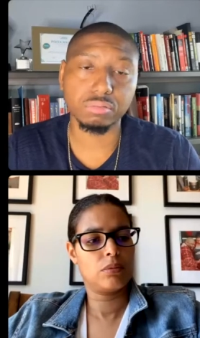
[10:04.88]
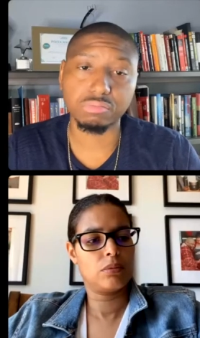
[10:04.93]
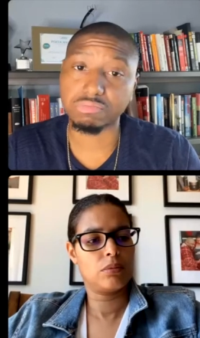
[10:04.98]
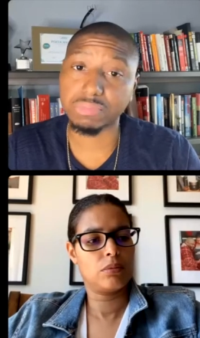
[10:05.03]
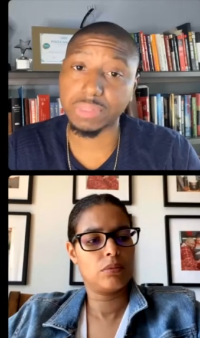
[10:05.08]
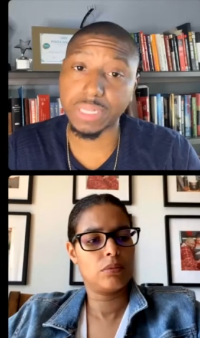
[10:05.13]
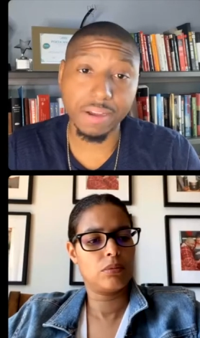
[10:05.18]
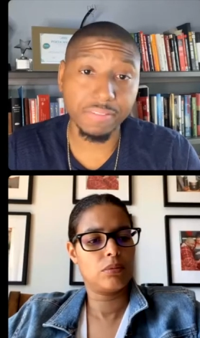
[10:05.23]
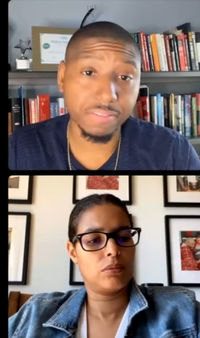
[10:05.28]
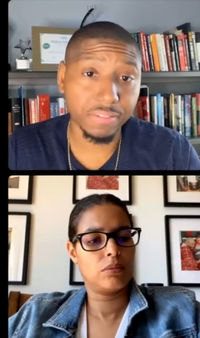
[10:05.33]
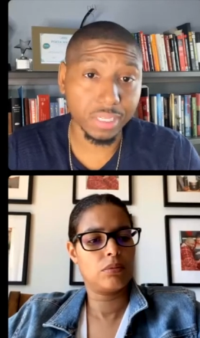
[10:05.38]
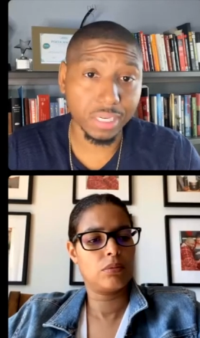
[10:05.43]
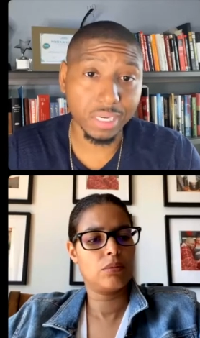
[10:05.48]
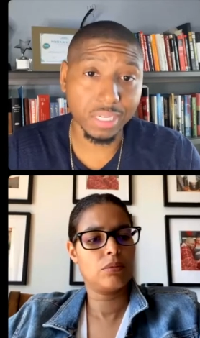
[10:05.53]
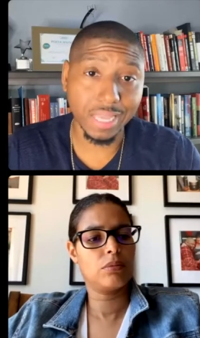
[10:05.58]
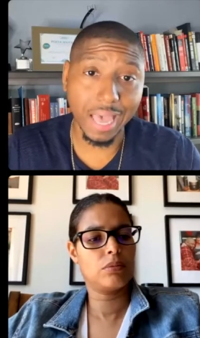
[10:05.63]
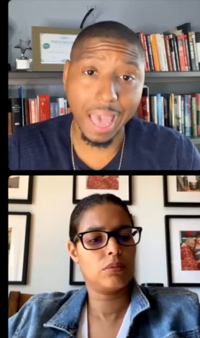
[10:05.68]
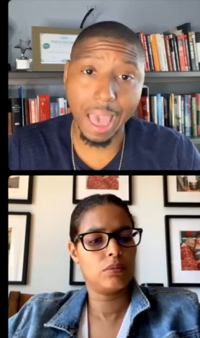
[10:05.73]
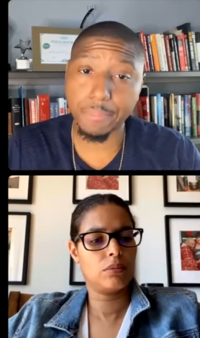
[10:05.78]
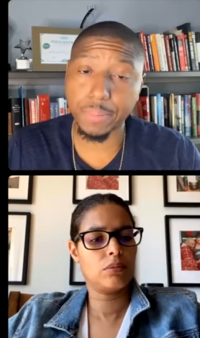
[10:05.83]
Speaker 1: definitely doesn't
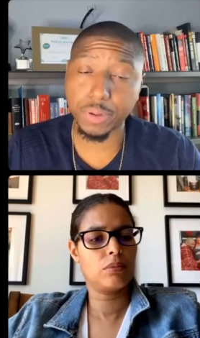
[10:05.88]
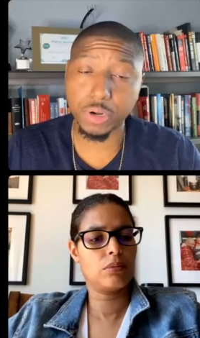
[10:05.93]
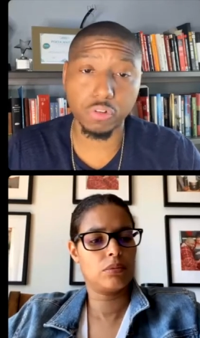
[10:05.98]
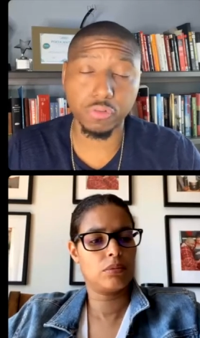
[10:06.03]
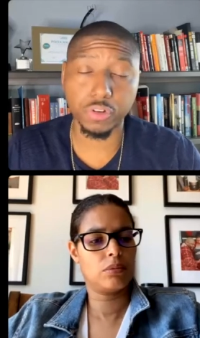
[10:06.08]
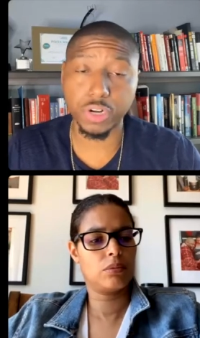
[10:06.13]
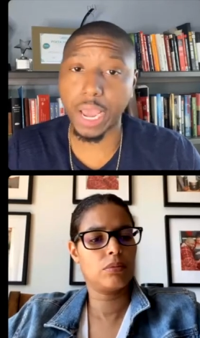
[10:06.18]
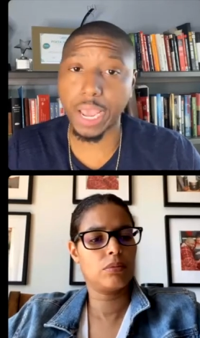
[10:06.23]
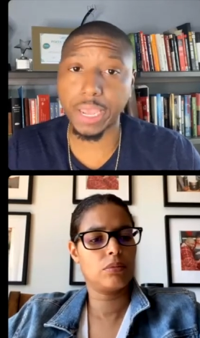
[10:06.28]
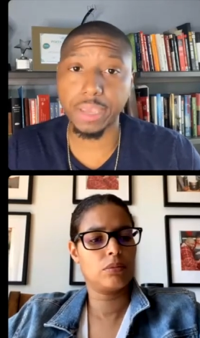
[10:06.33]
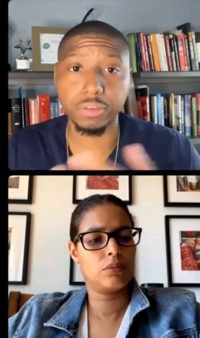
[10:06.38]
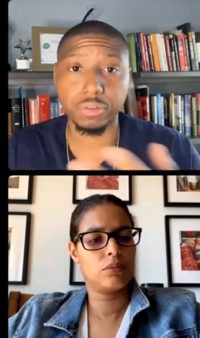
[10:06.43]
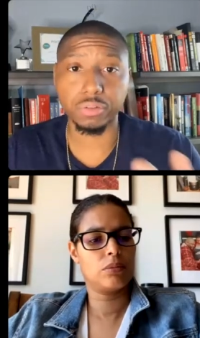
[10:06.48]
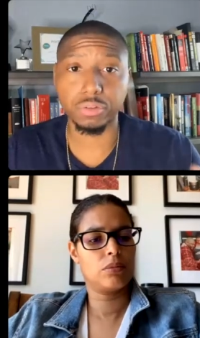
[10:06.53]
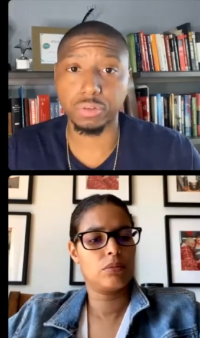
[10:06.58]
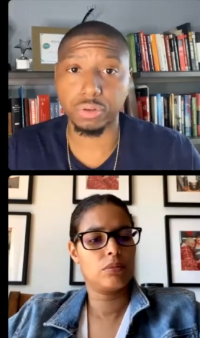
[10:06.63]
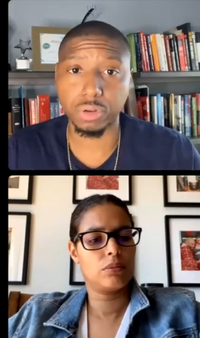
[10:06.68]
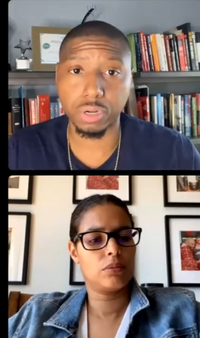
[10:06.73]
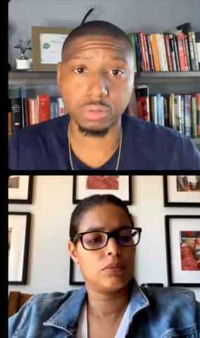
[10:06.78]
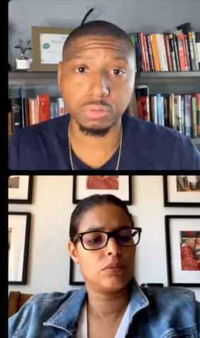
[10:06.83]
happen overnight, you
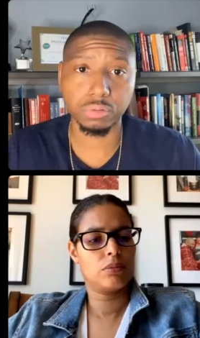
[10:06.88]
know,